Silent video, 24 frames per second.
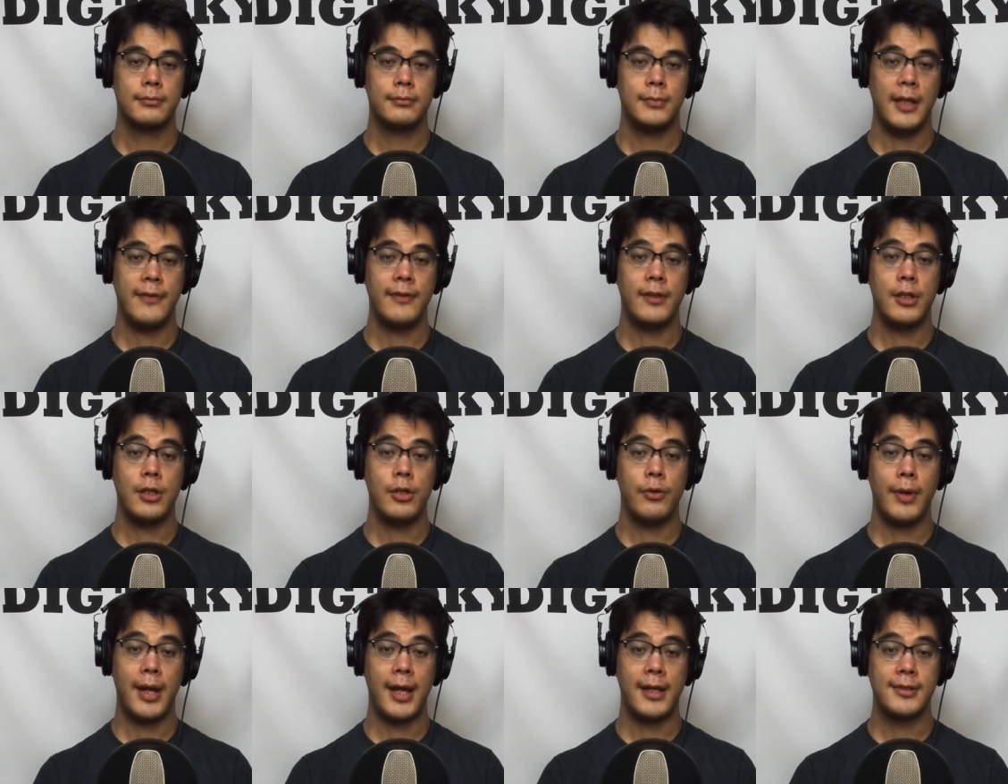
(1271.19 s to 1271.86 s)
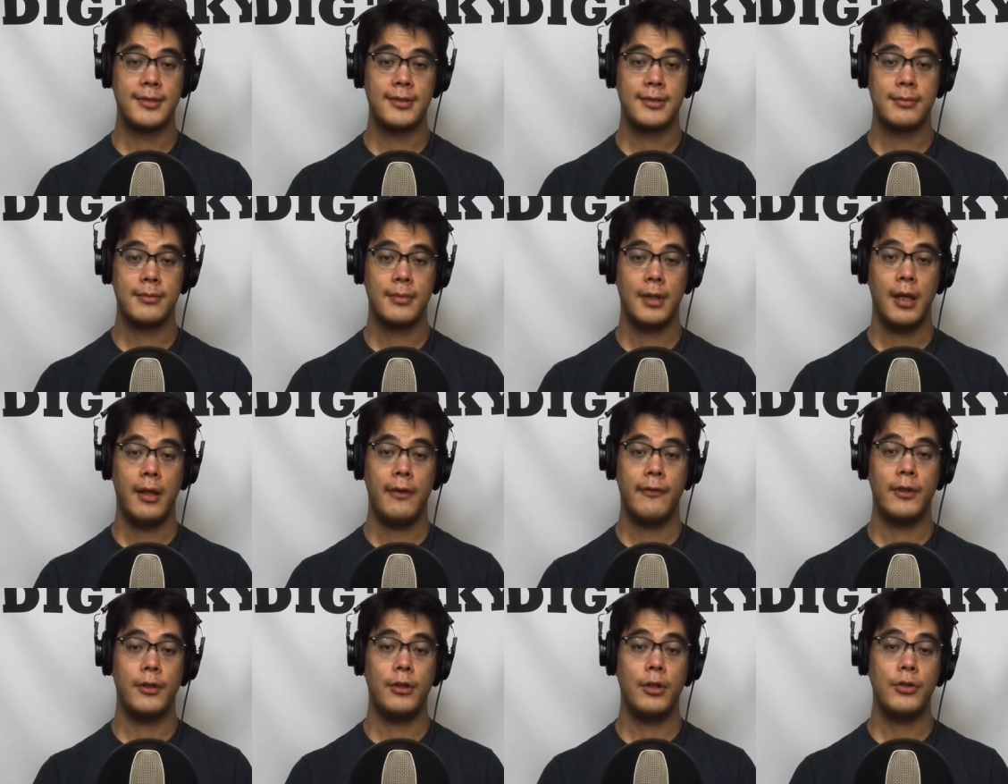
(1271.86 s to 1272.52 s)
In the US,
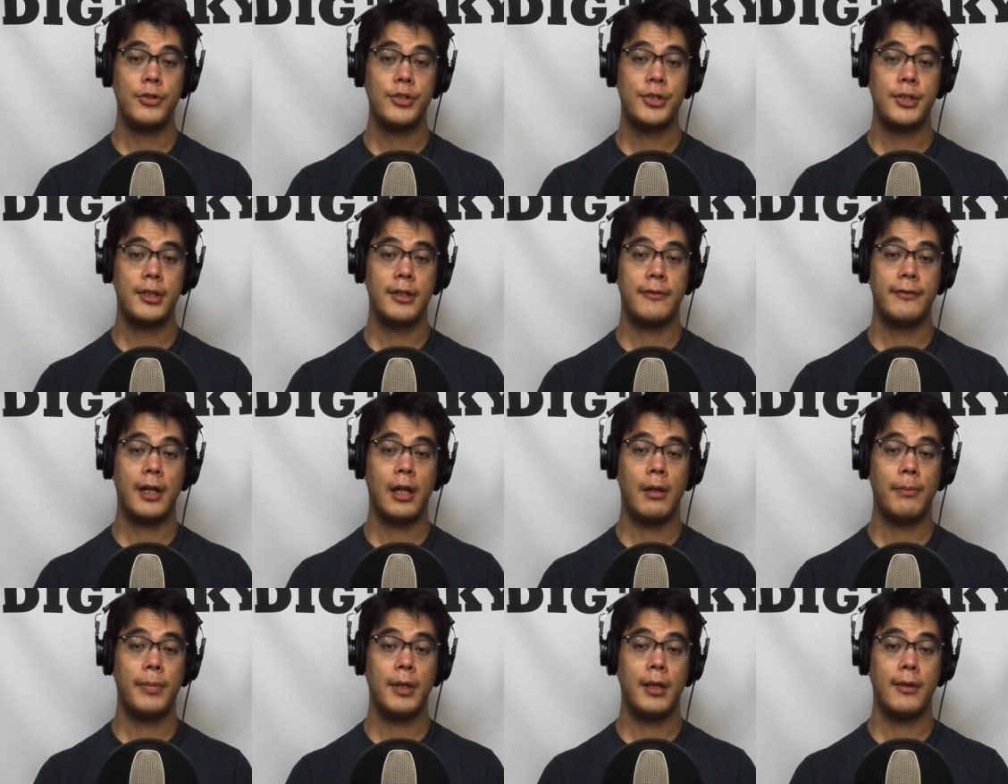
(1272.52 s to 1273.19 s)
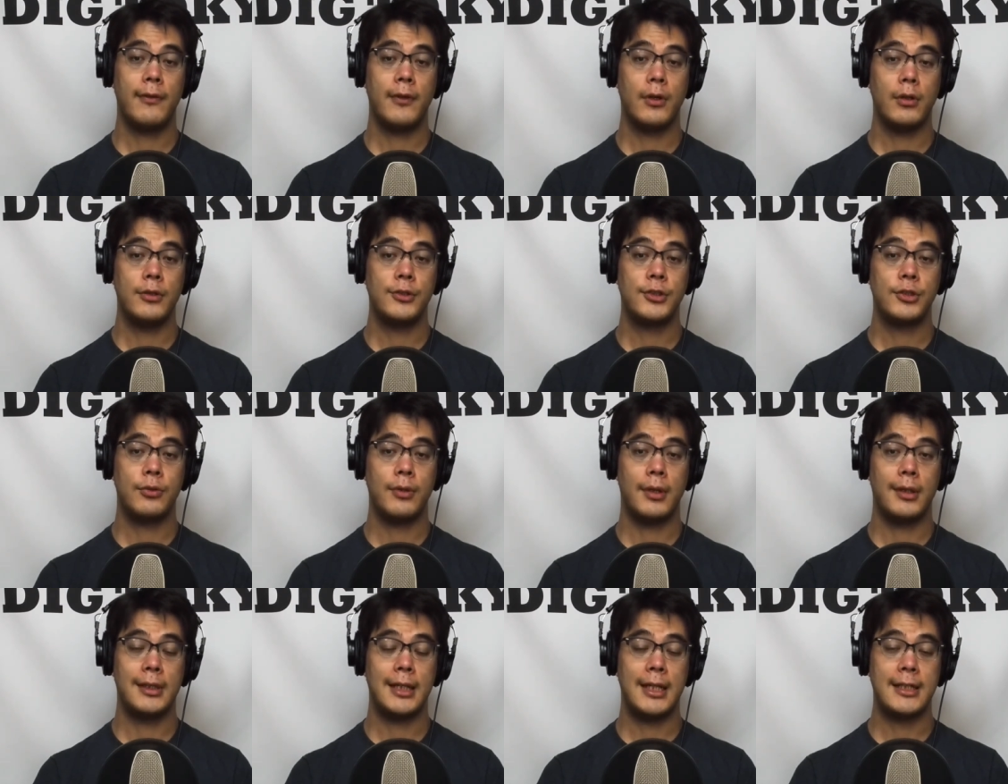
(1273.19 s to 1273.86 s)
the notion of helping those who
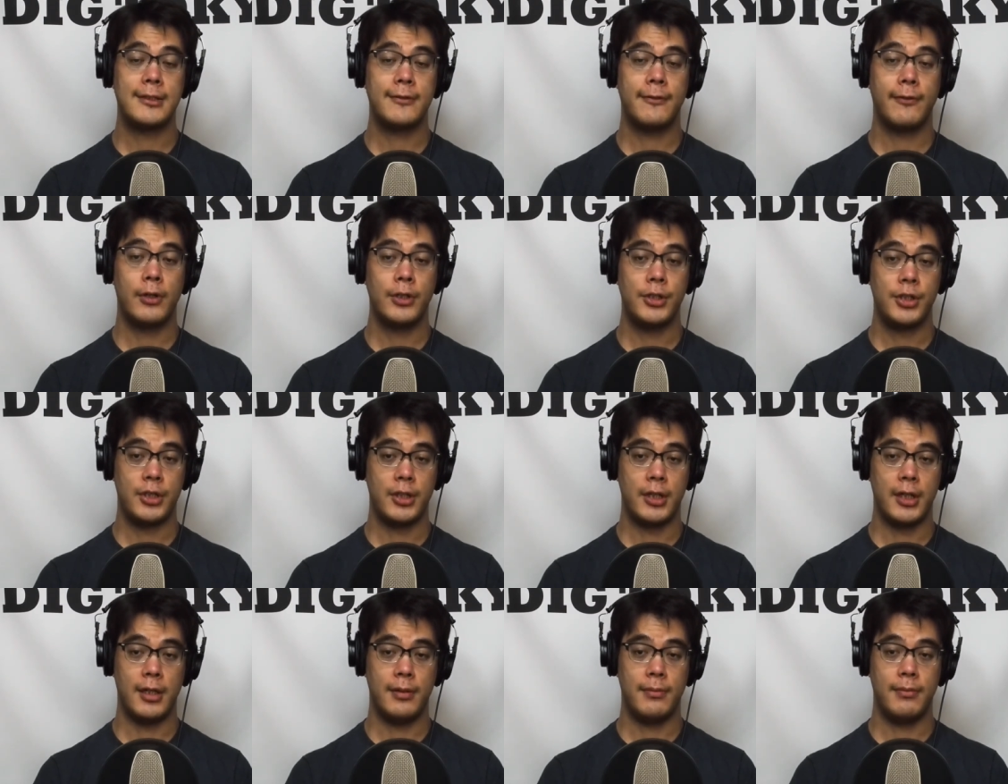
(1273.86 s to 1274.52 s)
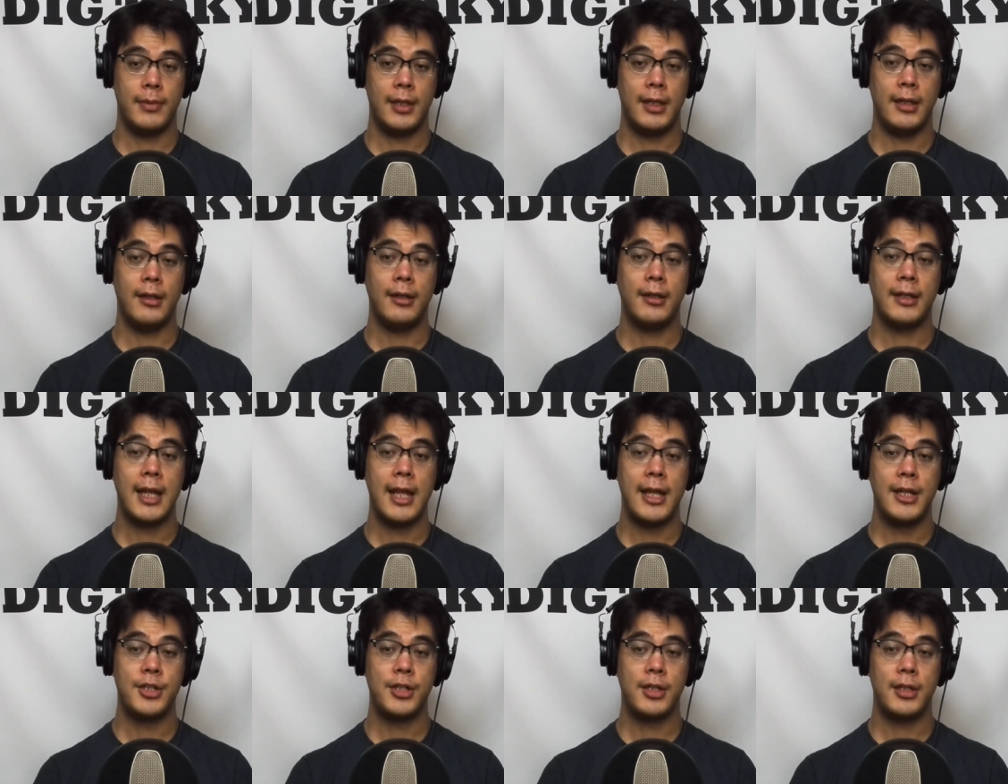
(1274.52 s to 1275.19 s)
are less fortunate and
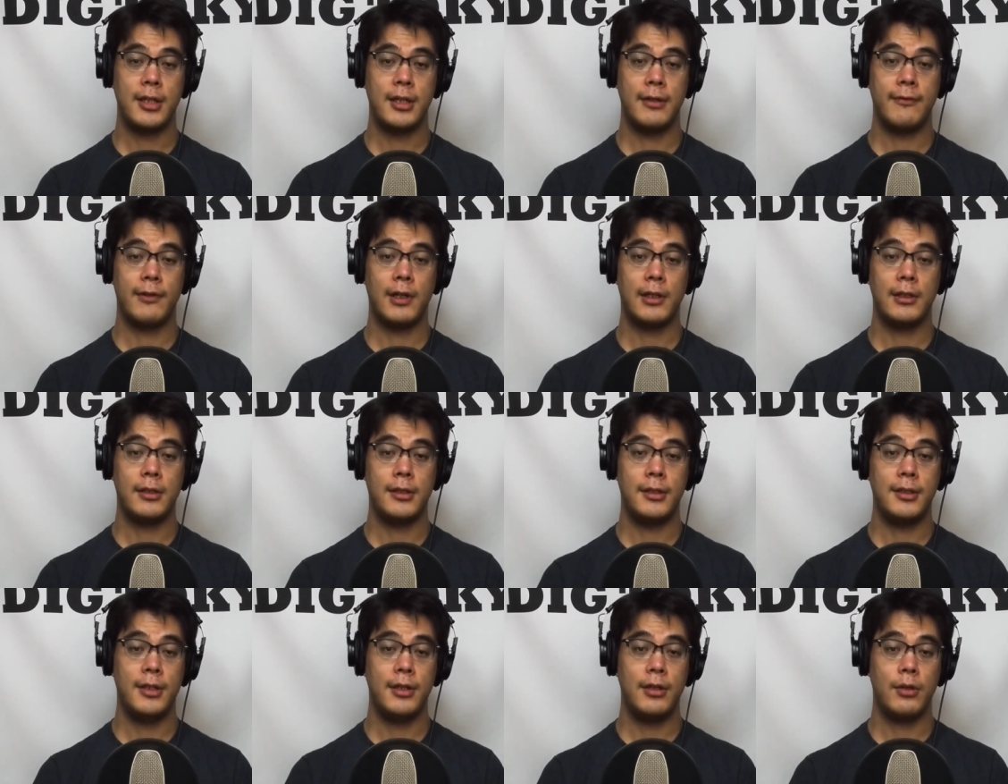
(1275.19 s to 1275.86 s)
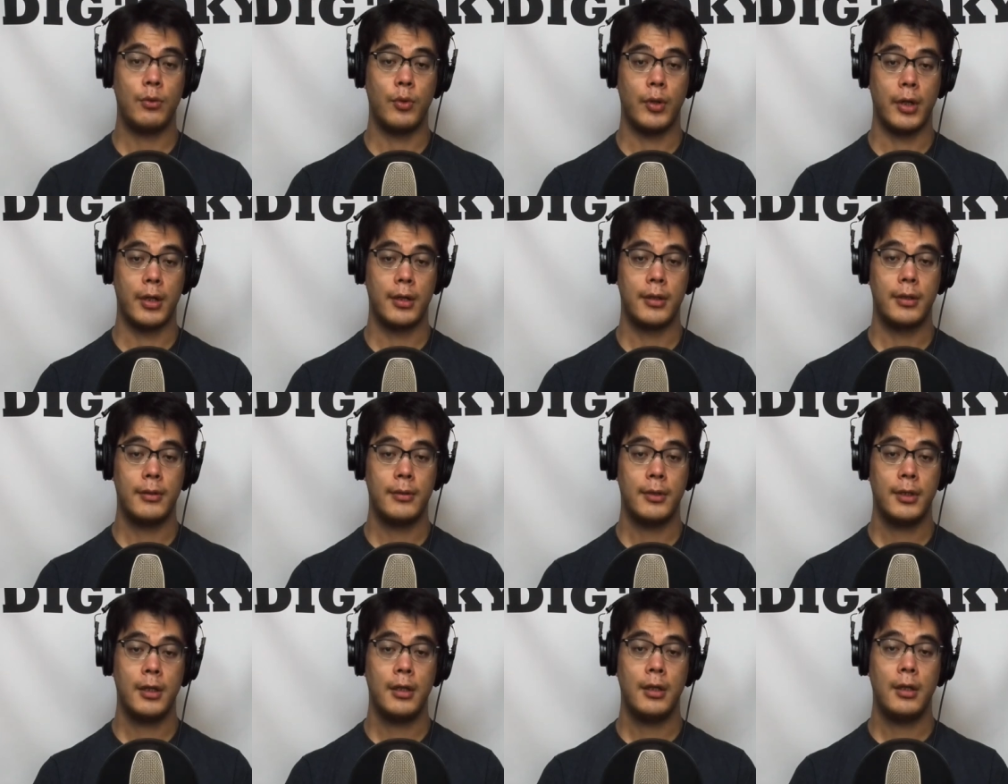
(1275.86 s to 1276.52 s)
engaging in volunteer work
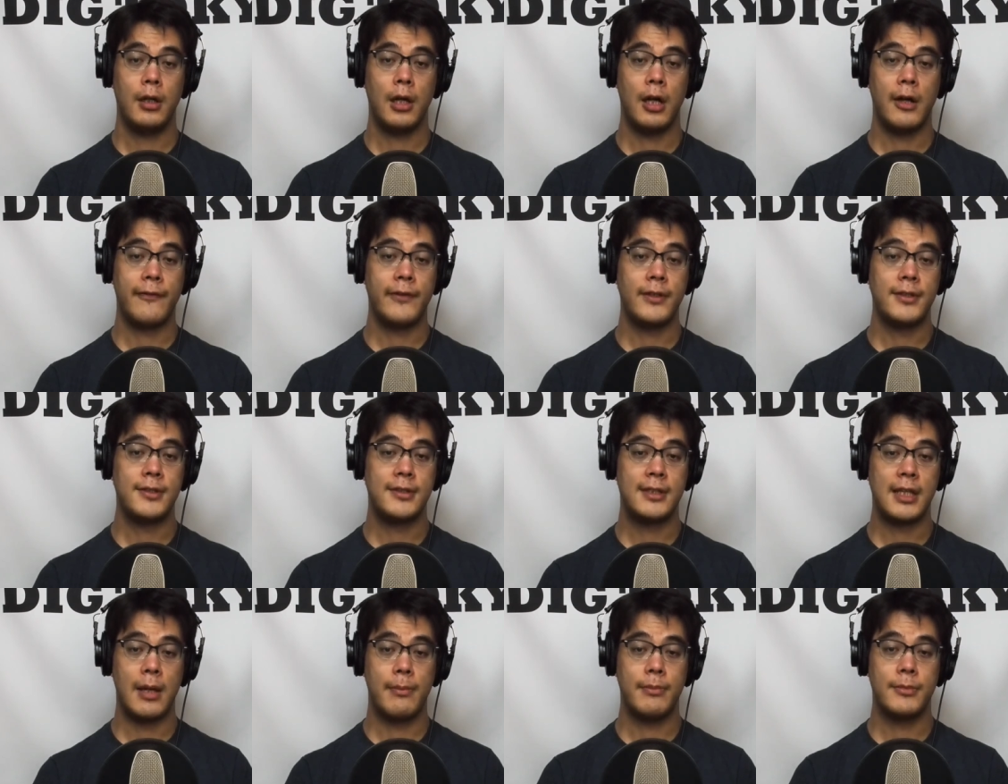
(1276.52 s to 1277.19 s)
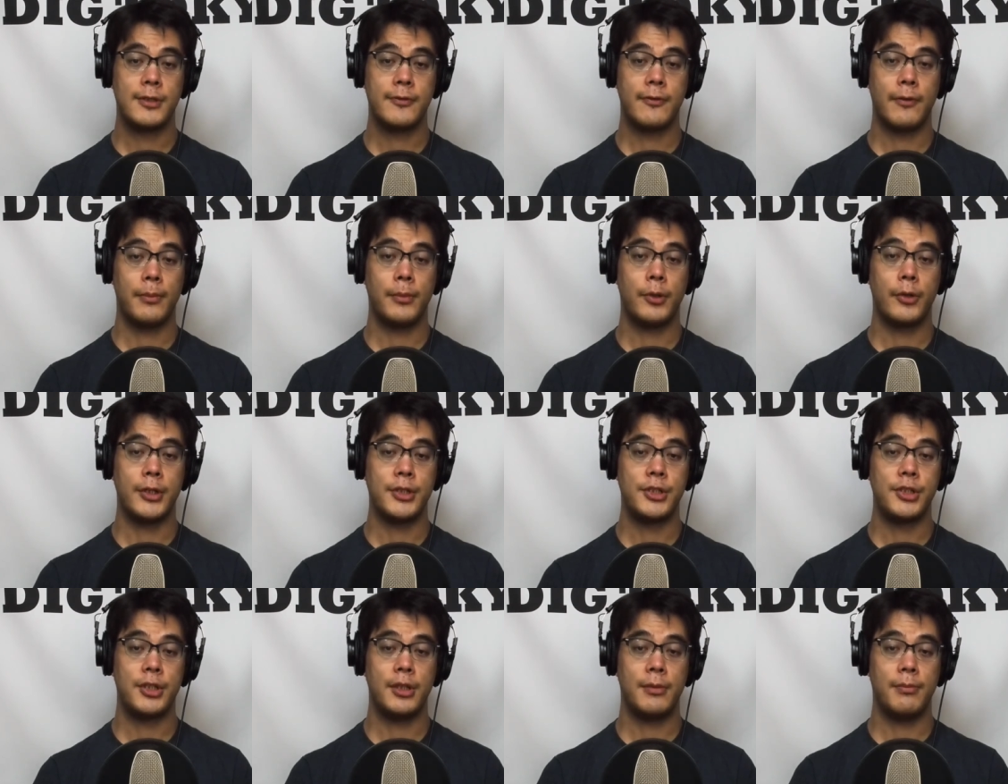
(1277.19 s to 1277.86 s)
often stems from
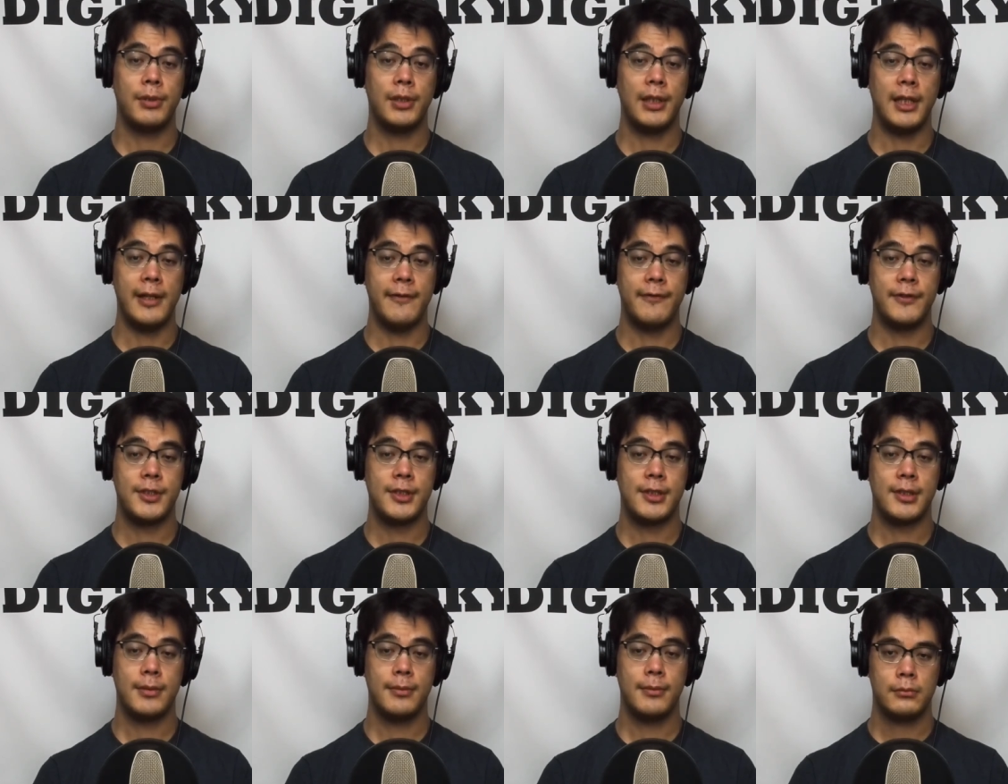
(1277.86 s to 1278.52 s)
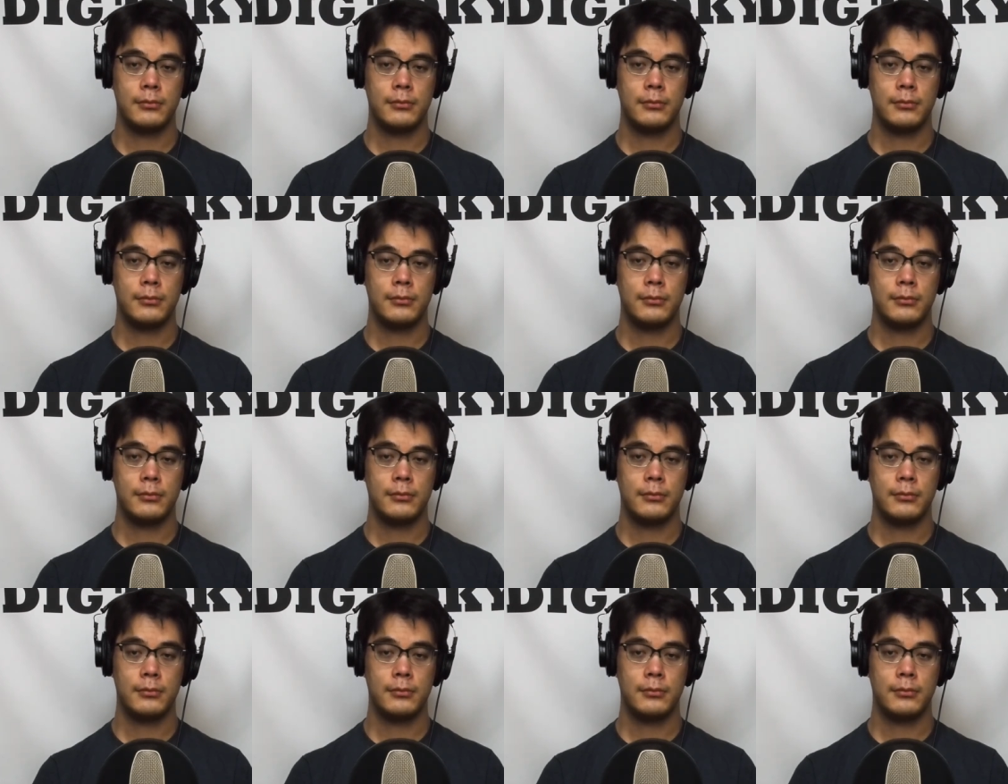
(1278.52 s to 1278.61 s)
Christian beliefs.